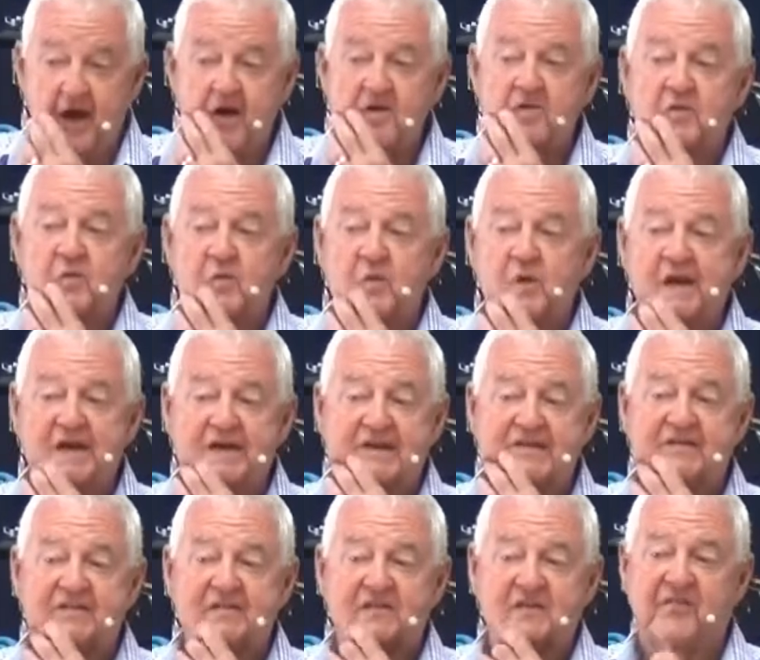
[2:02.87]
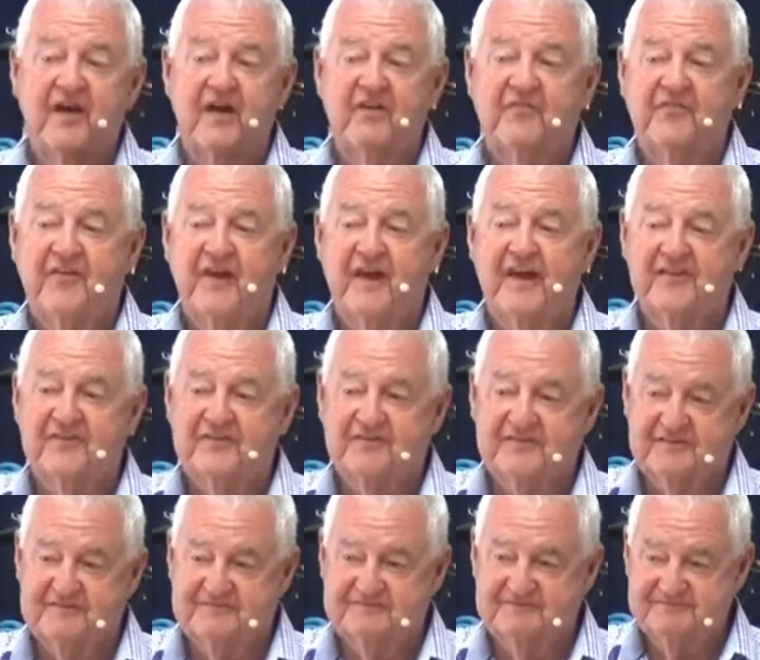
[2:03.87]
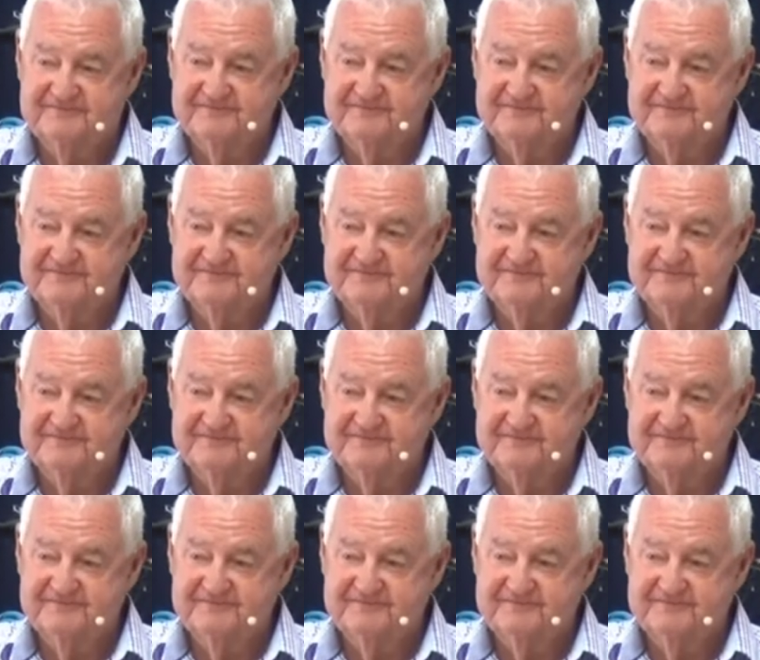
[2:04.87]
know the weaknesses of our flesh.